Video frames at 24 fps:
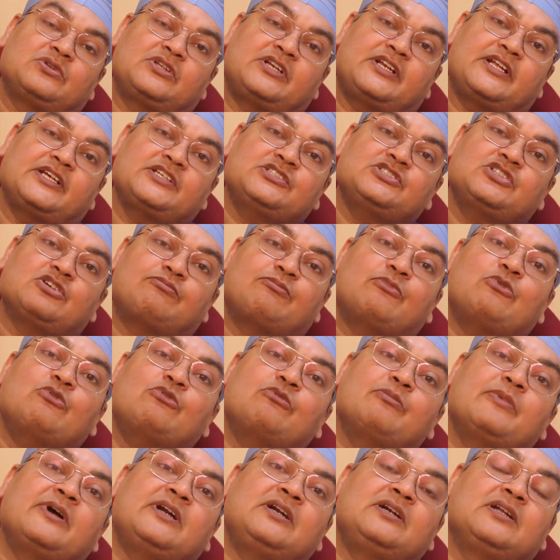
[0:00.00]
the range of
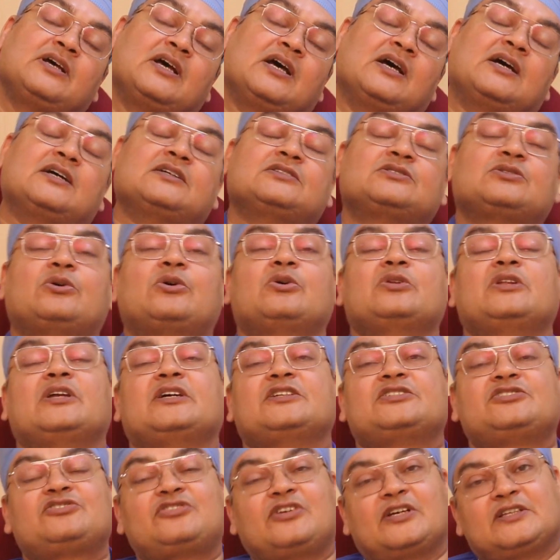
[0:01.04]
movement. So
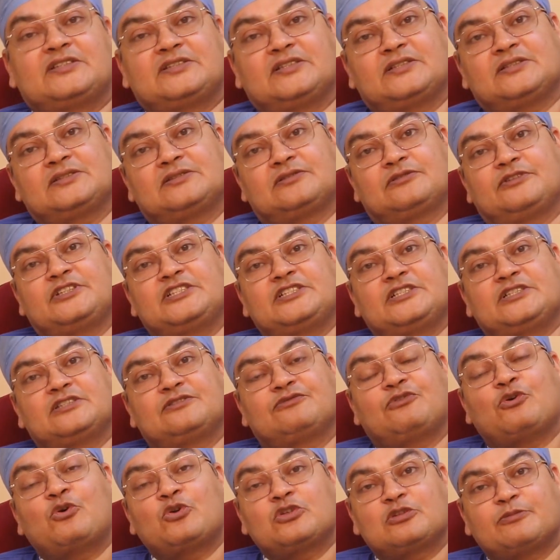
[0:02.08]
the stresses which
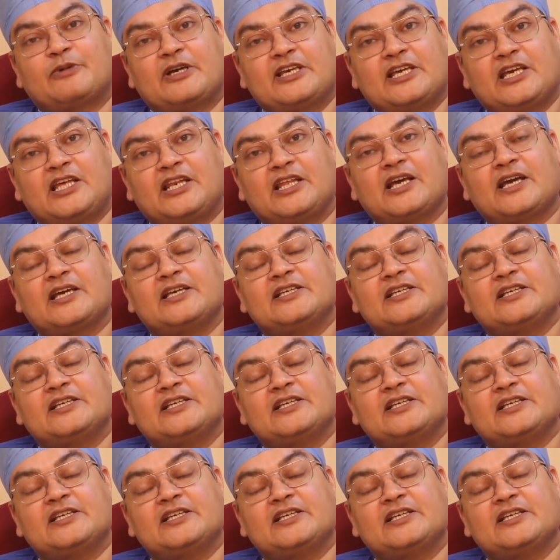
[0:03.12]
is forced by area